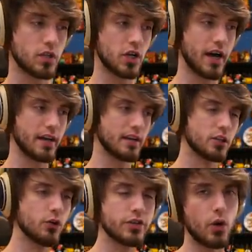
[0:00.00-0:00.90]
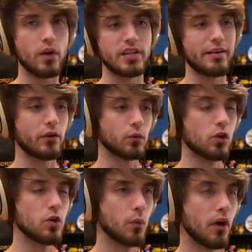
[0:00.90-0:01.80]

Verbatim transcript: which I used to always have a room.